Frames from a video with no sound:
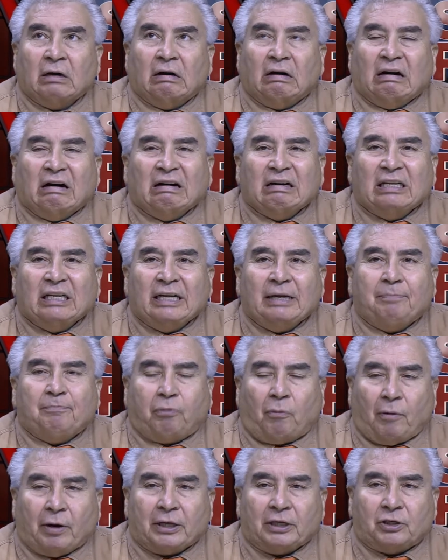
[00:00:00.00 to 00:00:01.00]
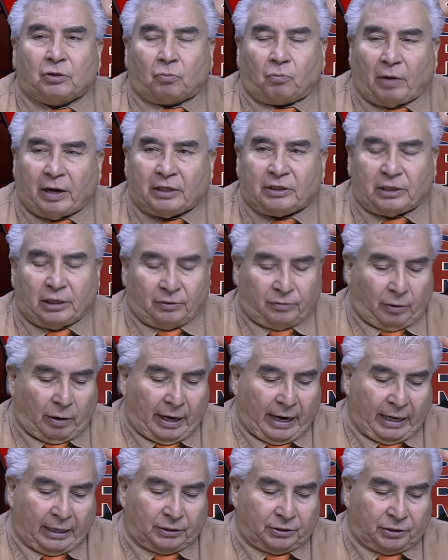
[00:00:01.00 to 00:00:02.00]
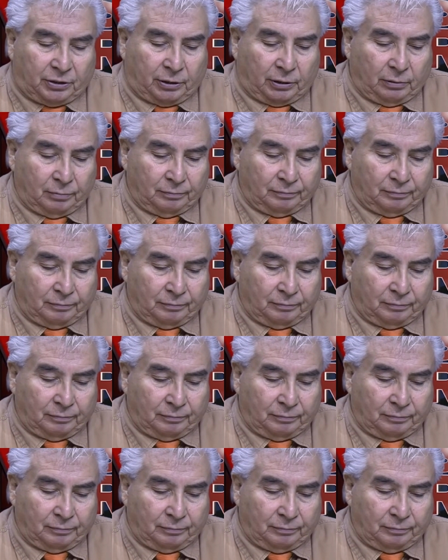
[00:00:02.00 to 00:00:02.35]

ugly points raising their heads?